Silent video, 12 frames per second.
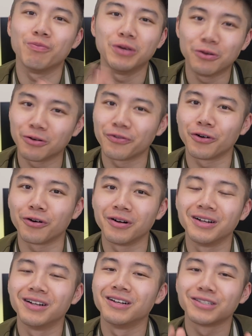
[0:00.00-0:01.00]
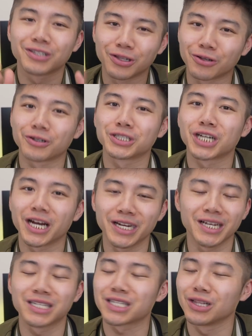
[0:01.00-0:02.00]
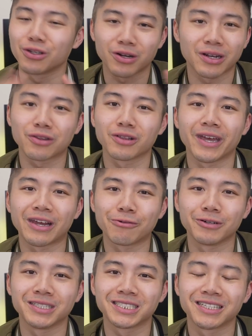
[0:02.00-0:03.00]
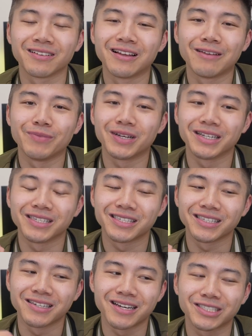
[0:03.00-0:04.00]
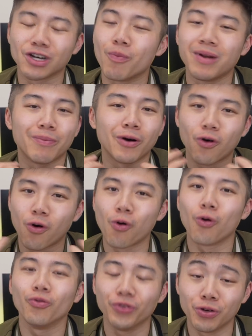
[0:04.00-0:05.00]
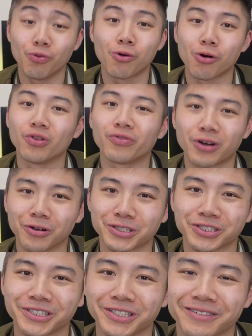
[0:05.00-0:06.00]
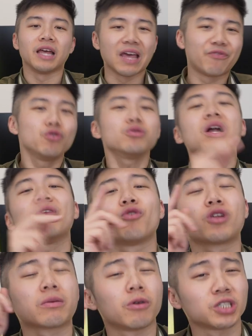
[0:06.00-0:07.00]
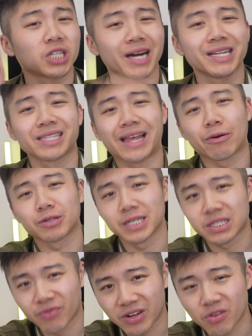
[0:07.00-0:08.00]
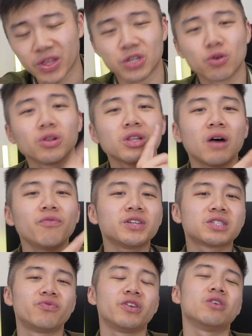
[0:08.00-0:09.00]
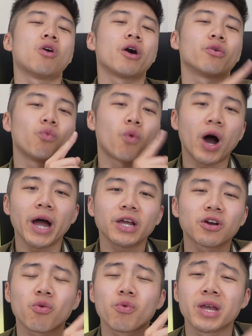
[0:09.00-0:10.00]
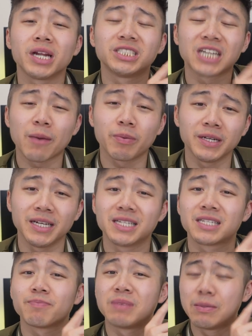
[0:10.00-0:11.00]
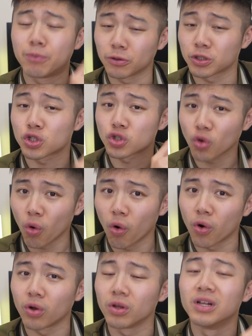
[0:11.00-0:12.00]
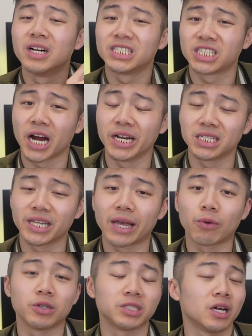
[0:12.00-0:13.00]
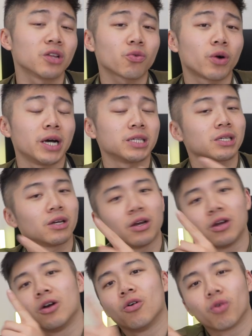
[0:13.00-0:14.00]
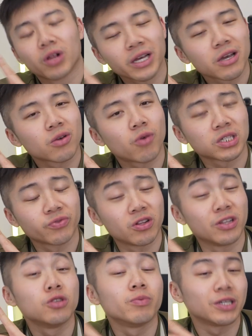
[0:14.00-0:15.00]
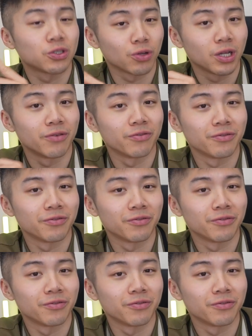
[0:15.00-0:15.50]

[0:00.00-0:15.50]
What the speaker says: beautiful to learn Chinese, to learn another language, because you get to open up a whole new world of culture. If you love learning about Chinese language in this video, then you'll love this video on why Korean and Japanese people stole Chinese language. And otherwise, click here to watch a video that you think you'll love.